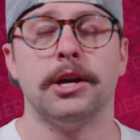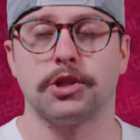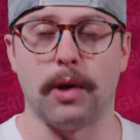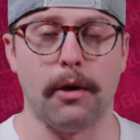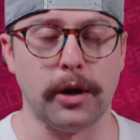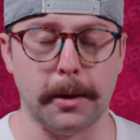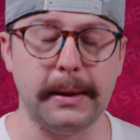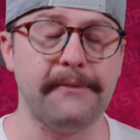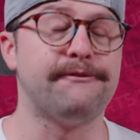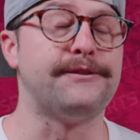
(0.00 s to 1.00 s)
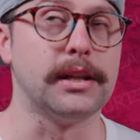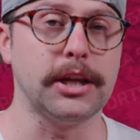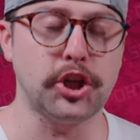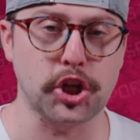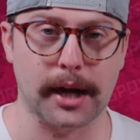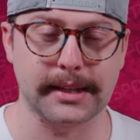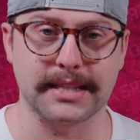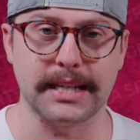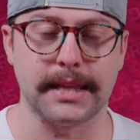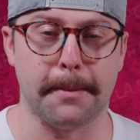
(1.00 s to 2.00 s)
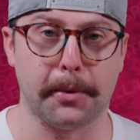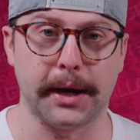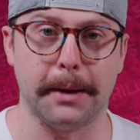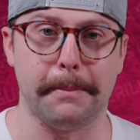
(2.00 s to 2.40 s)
so I wouldn't be fully shocked to see them bring